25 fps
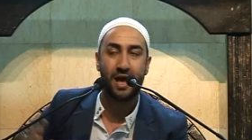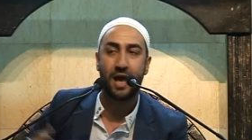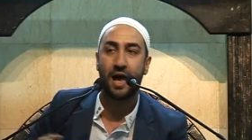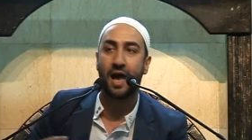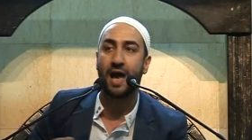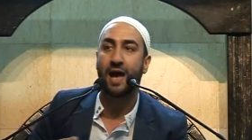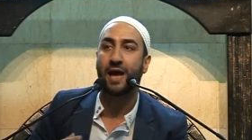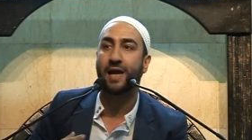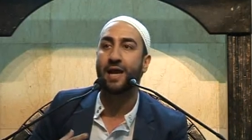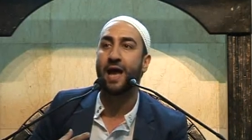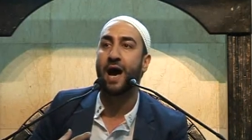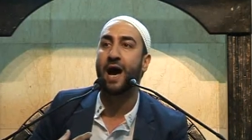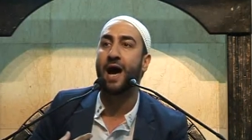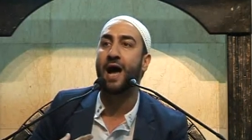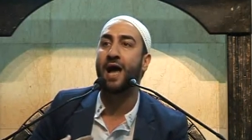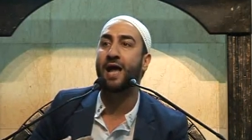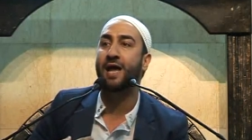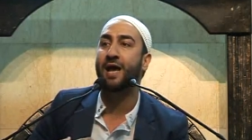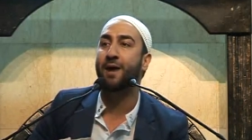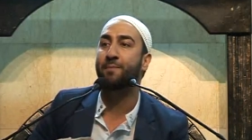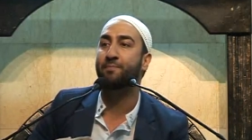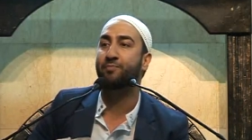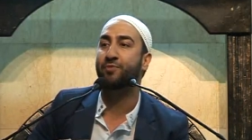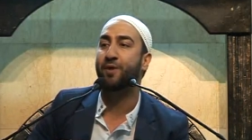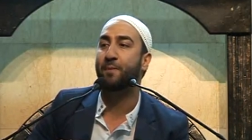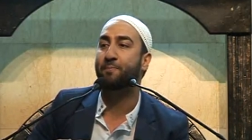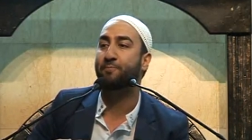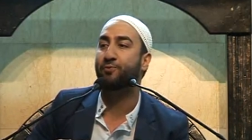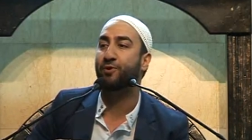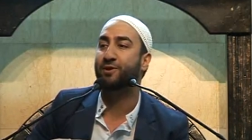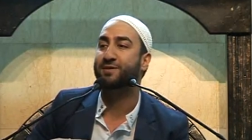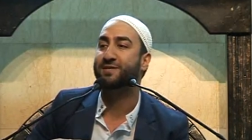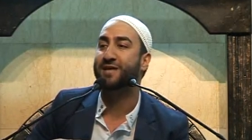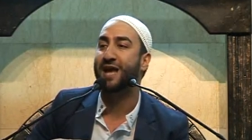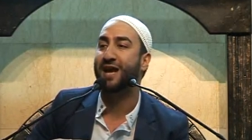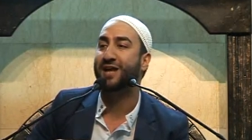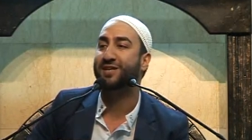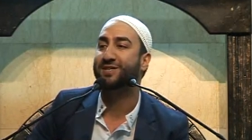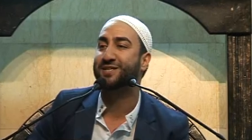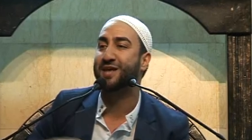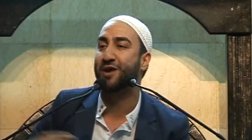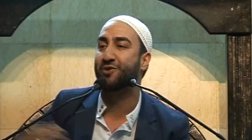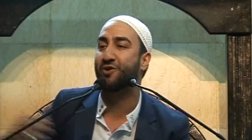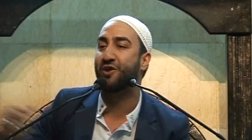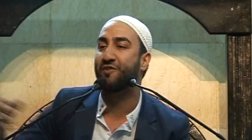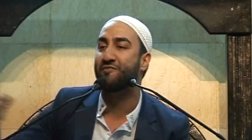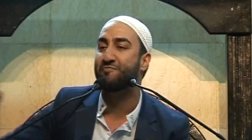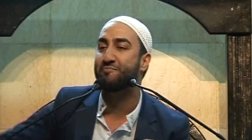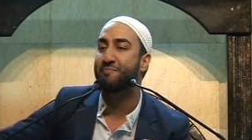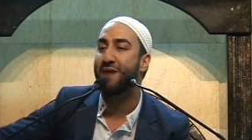And I am the
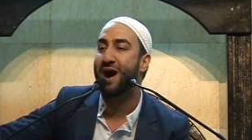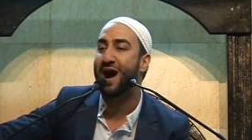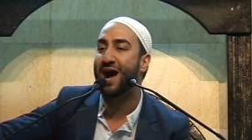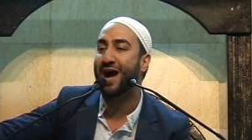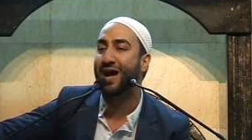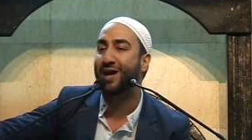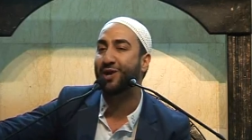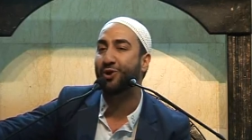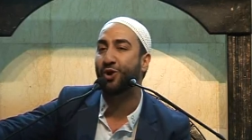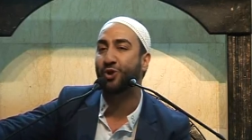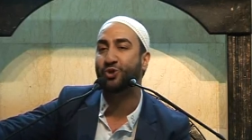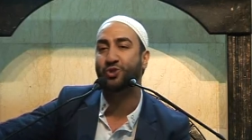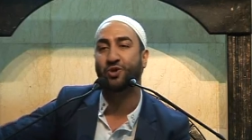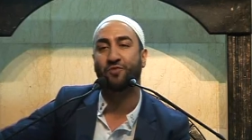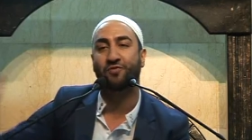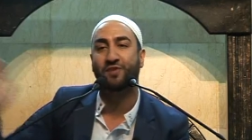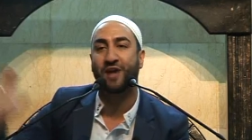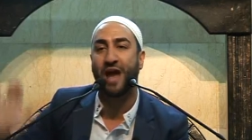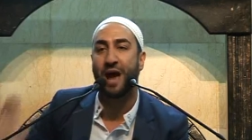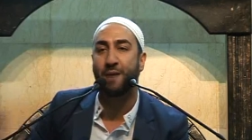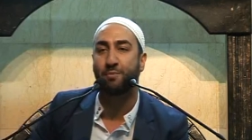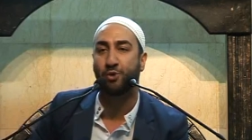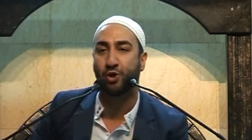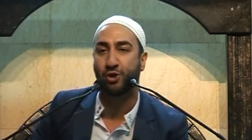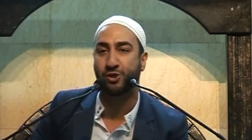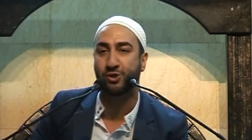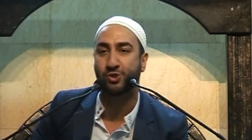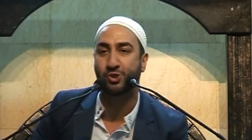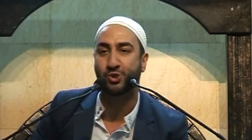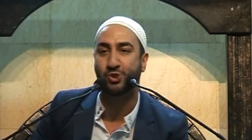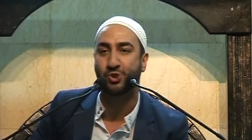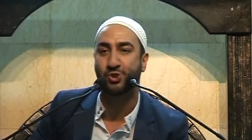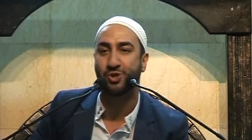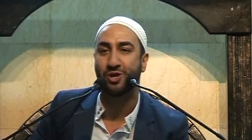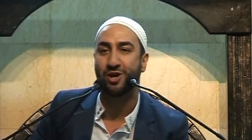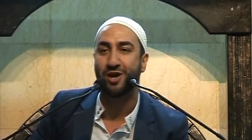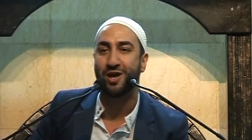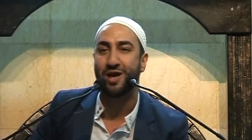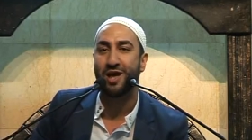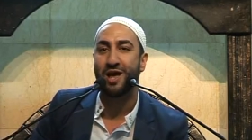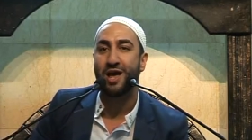protector of my lot of camels.